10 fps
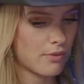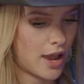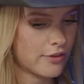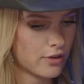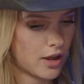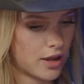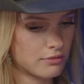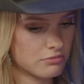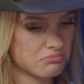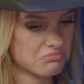I've got
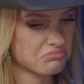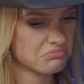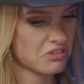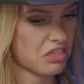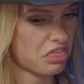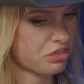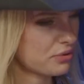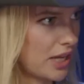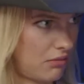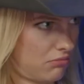
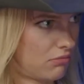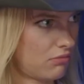three.